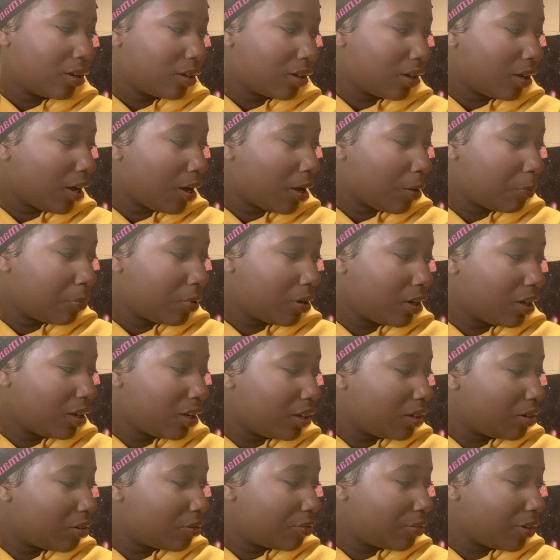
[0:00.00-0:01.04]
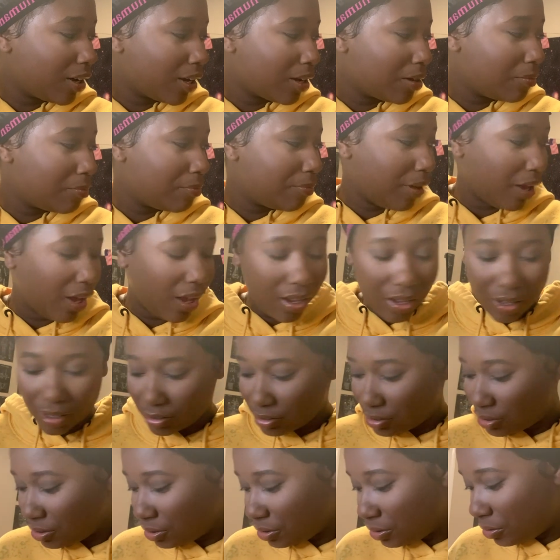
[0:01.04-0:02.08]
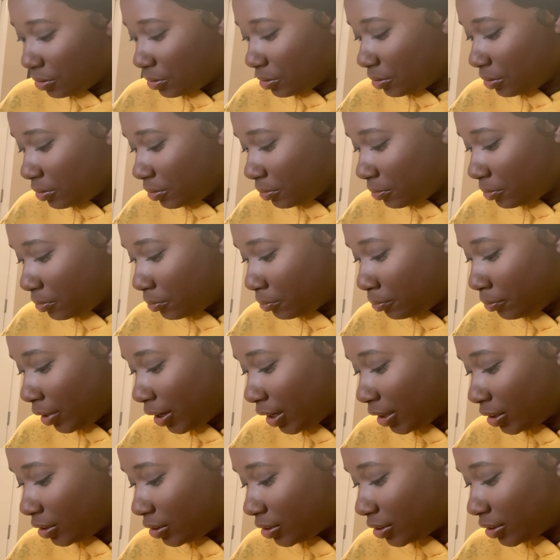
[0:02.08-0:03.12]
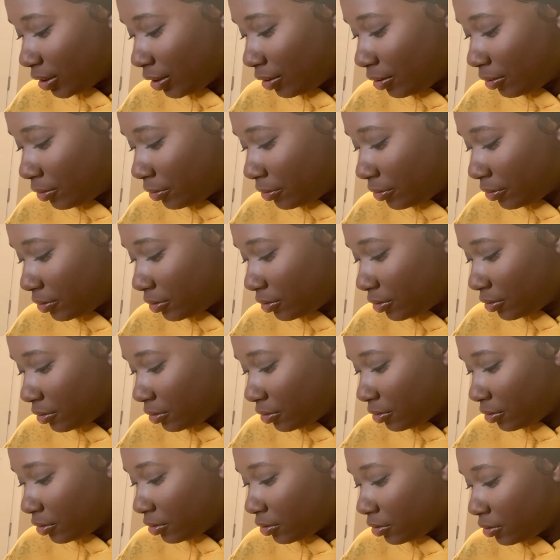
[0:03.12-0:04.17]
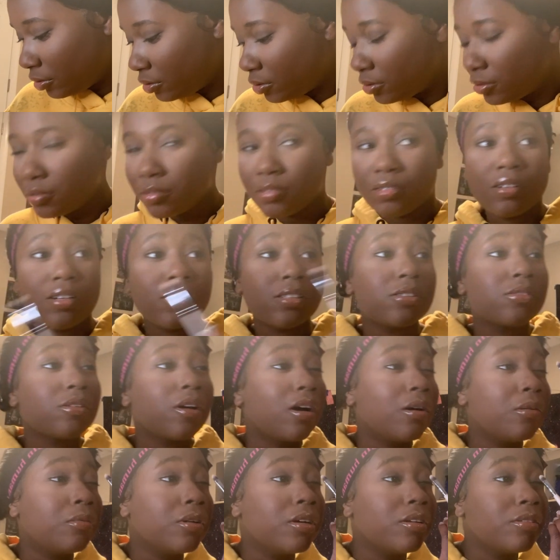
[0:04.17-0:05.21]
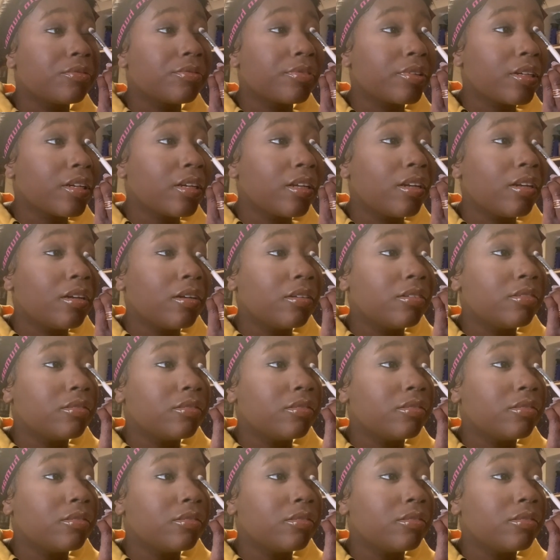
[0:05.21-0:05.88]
I put it in a fucking bag too by itself. Damn. So I wouldn't forget it.